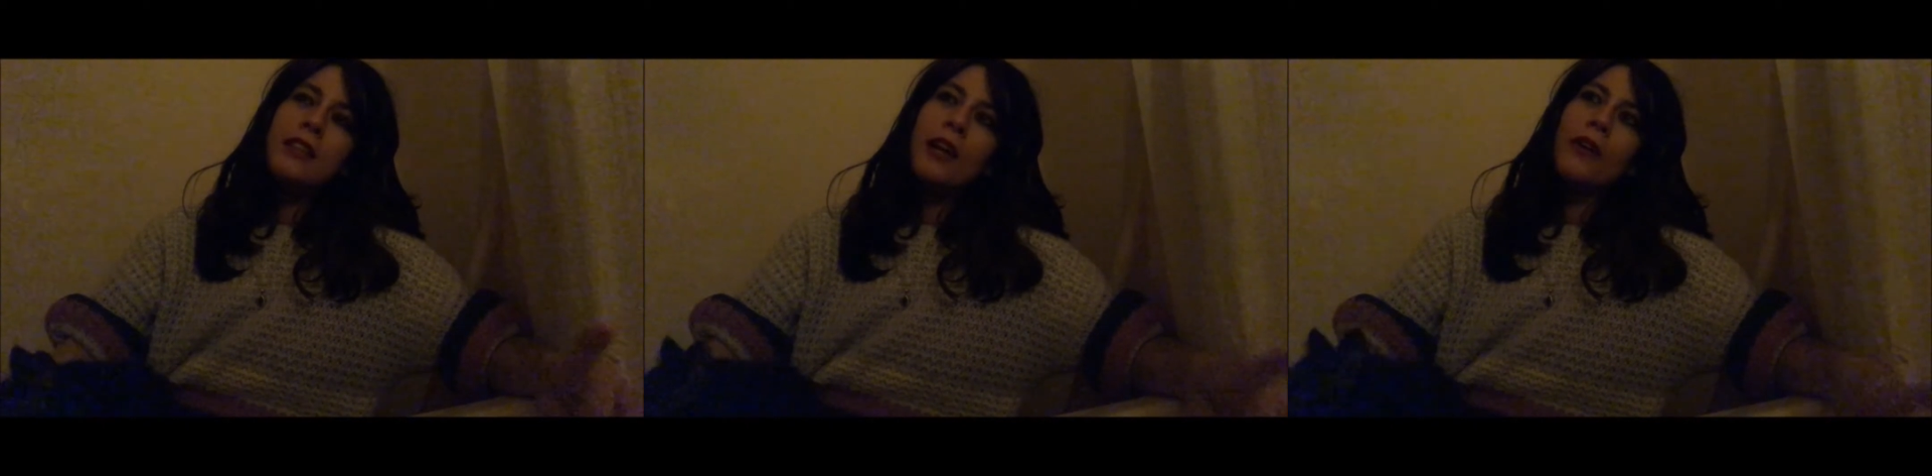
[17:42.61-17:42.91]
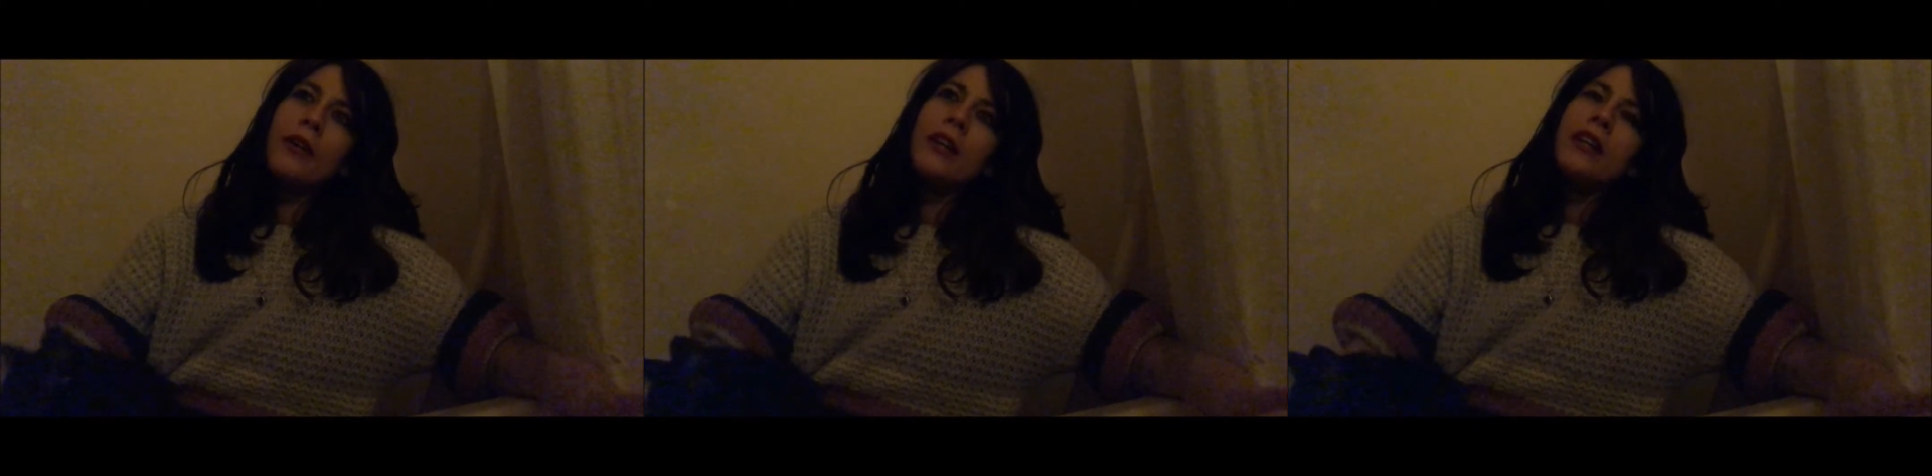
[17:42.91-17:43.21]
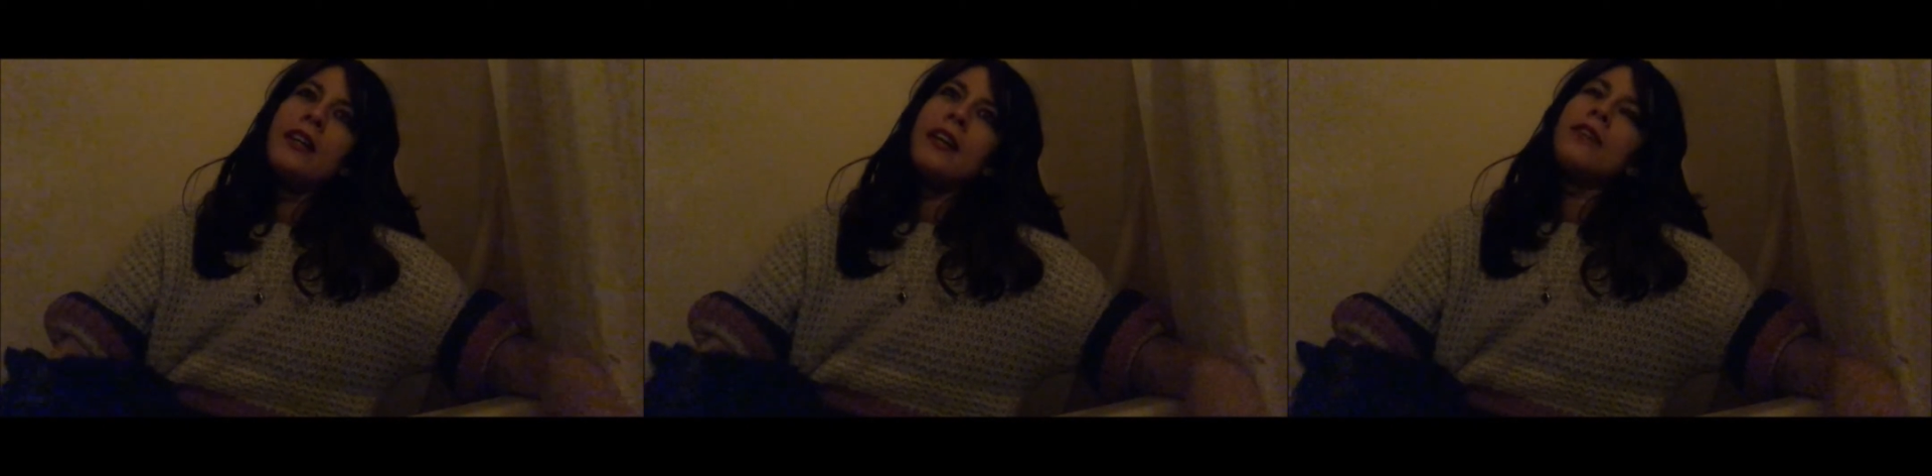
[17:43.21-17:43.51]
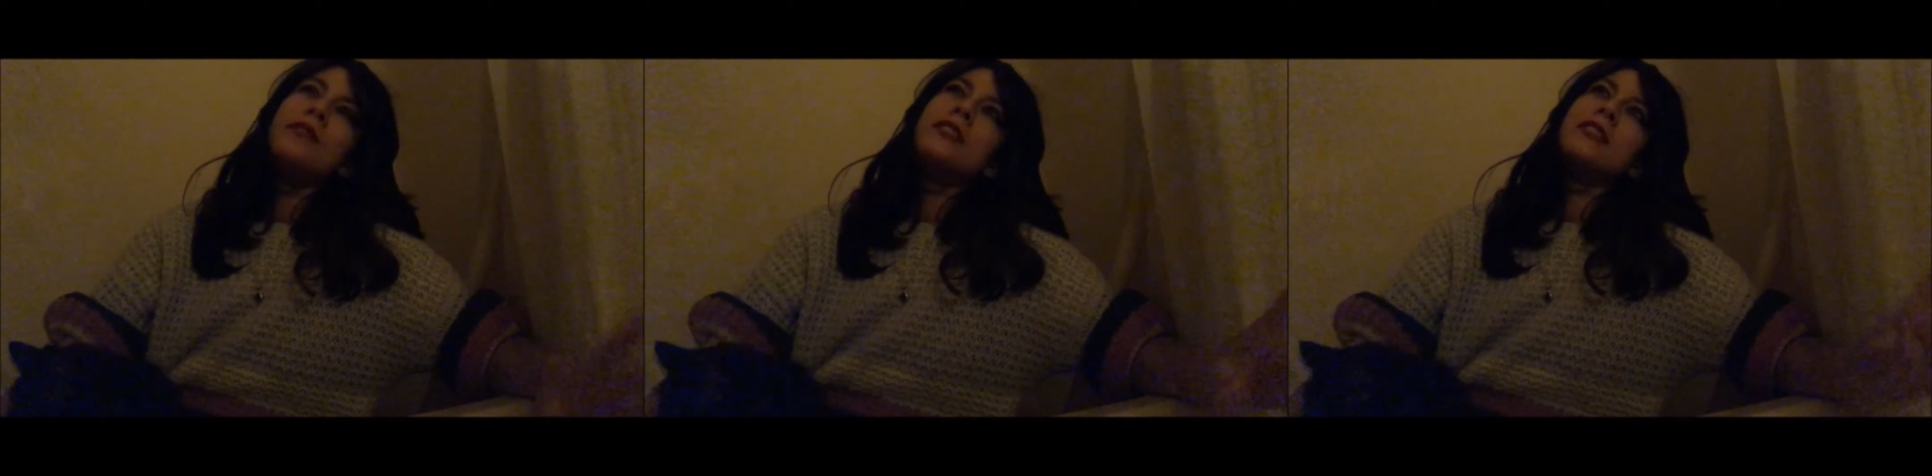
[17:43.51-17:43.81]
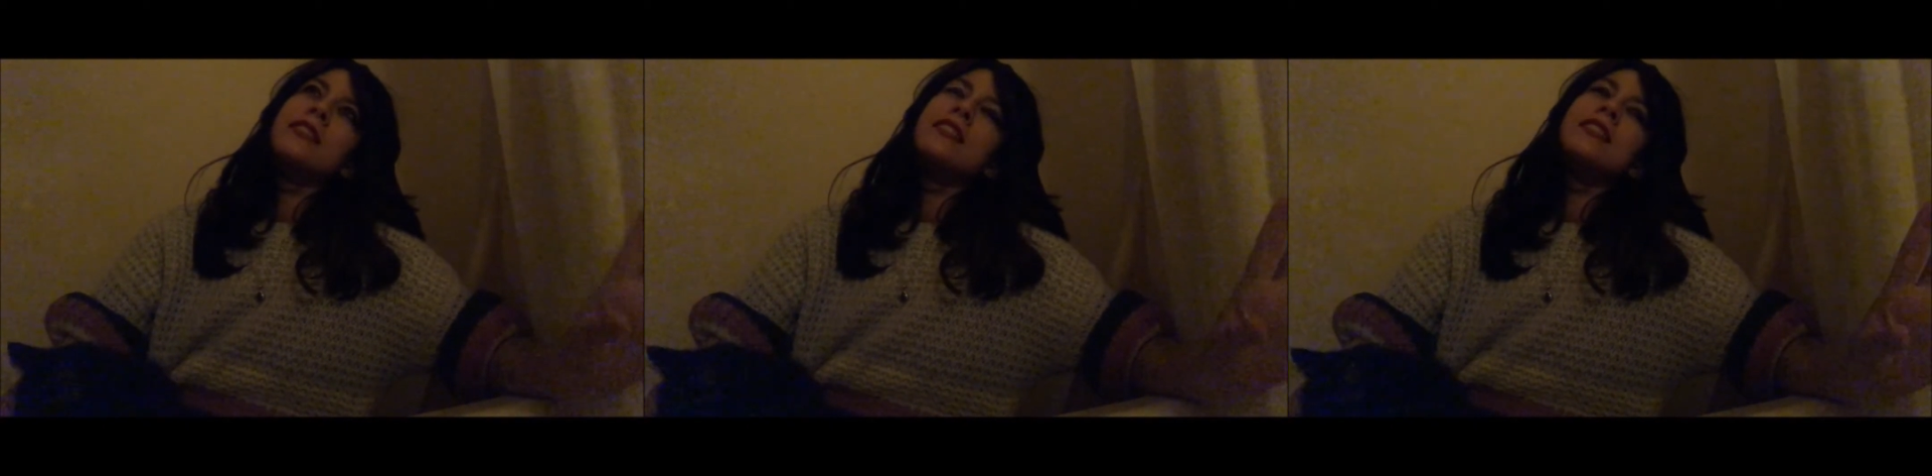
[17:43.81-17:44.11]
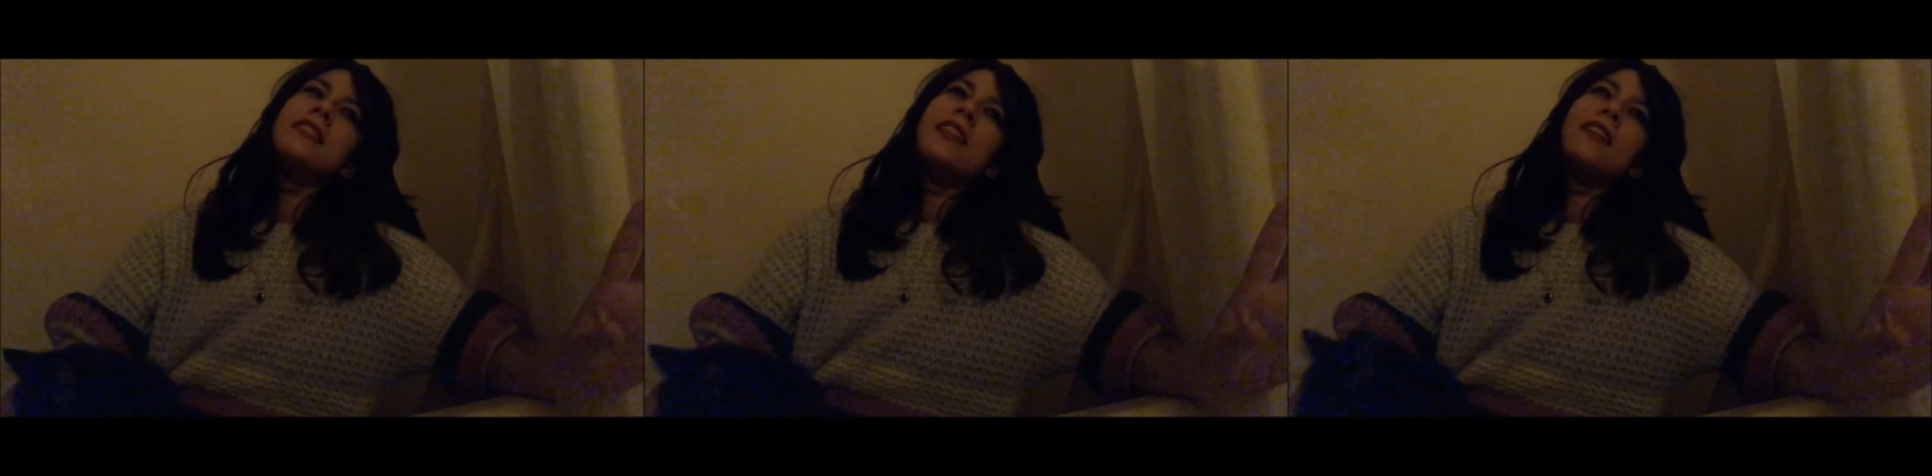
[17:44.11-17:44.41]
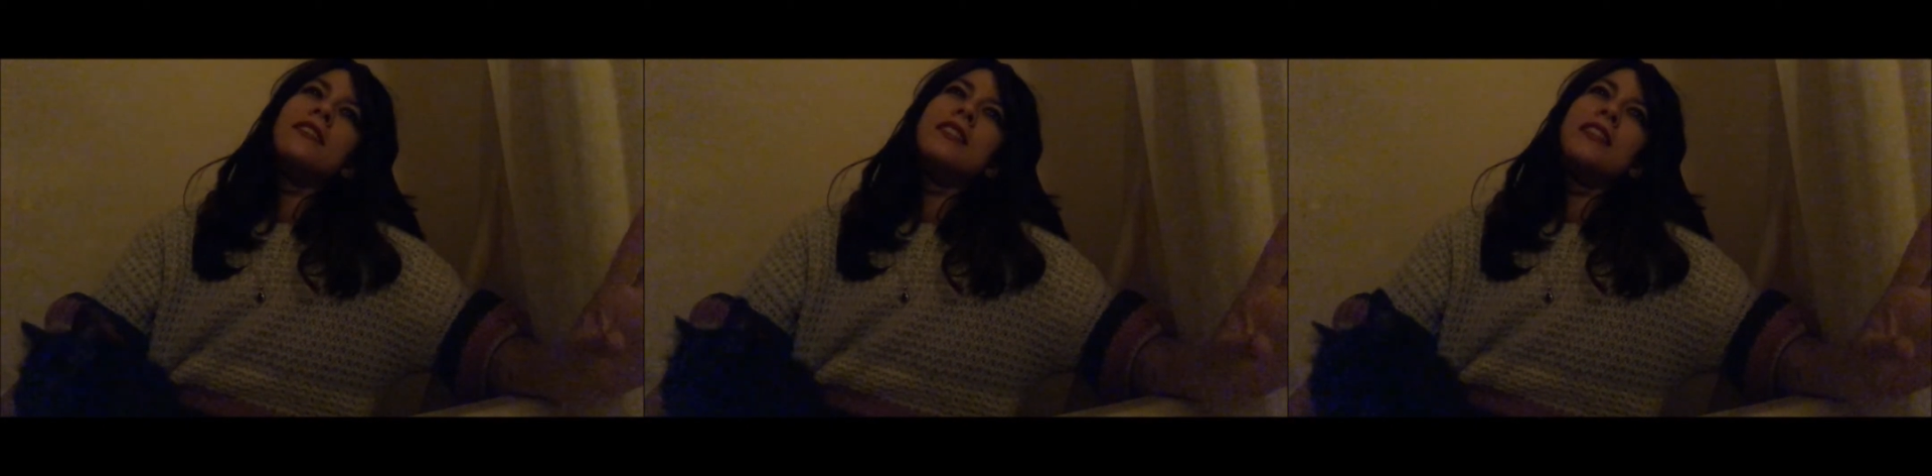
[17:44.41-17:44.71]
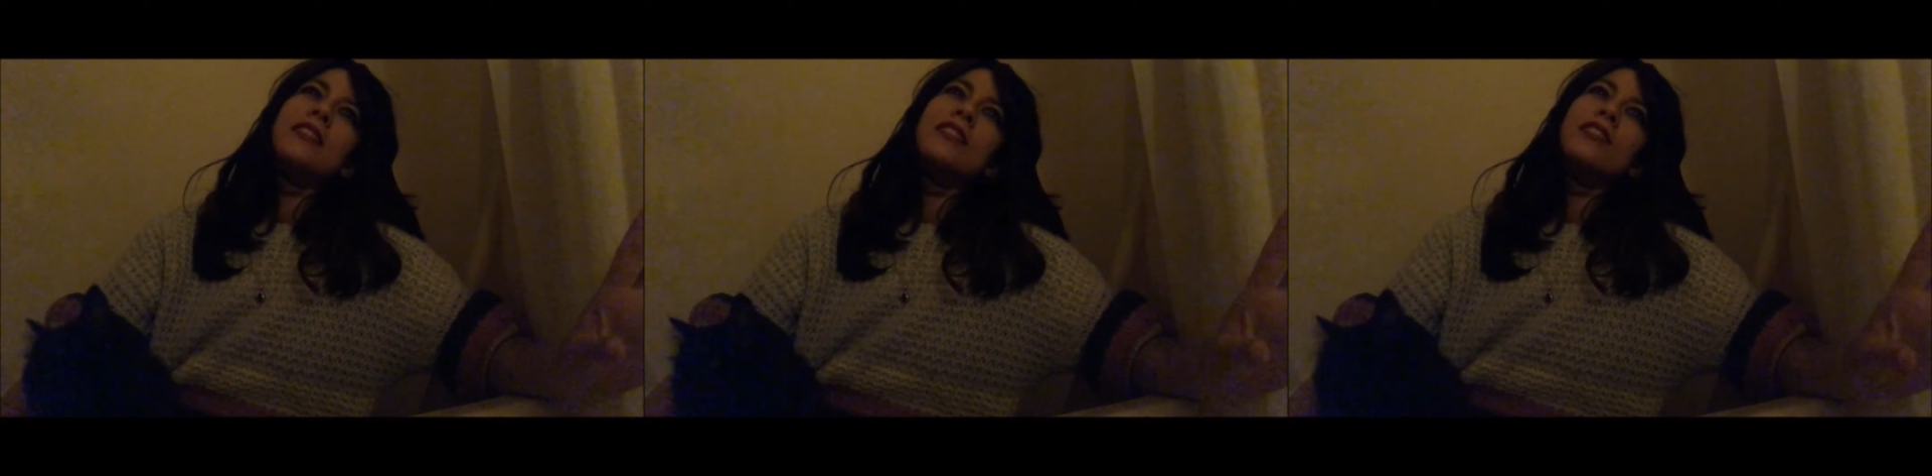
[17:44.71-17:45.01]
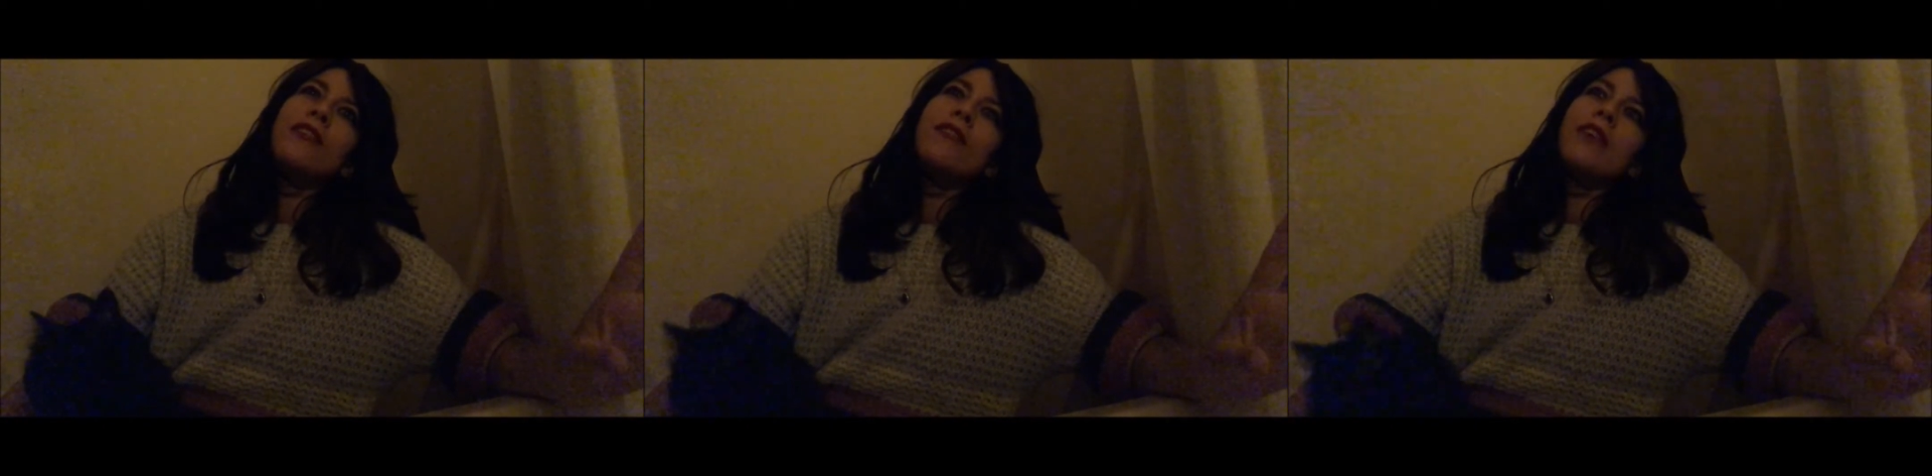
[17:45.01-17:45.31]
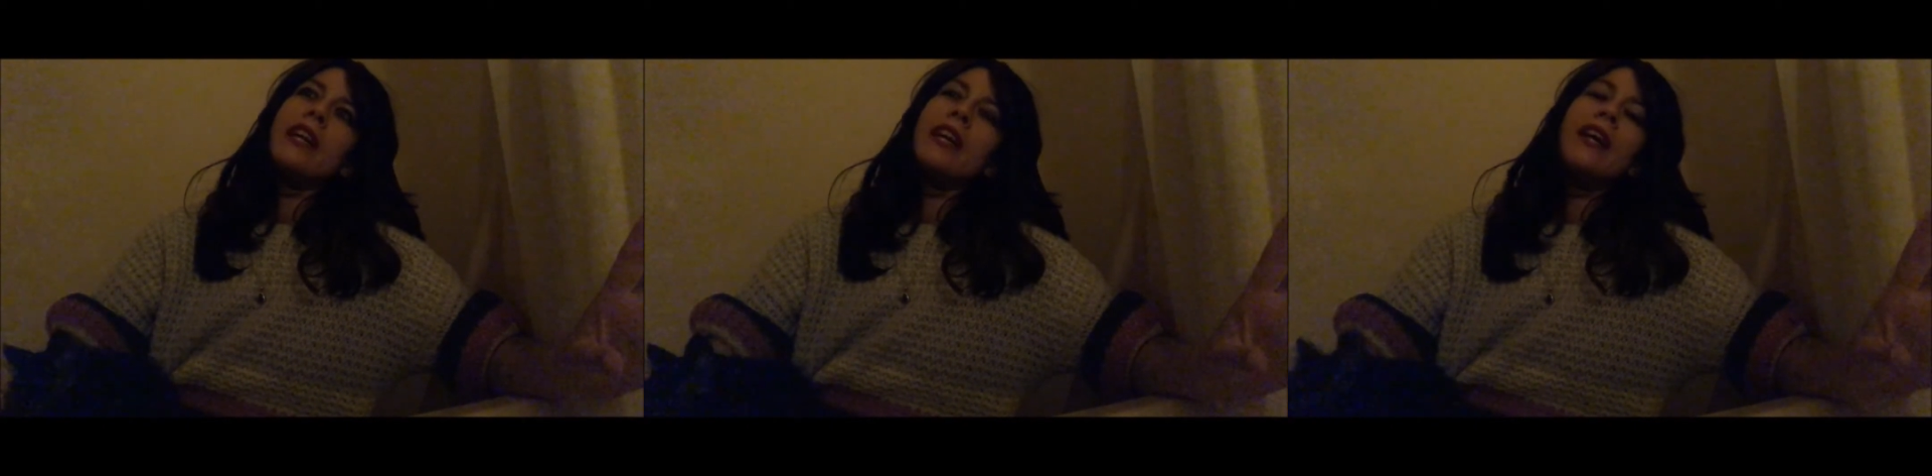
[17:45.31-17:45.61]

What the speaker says: So this is another thing that's just so funny,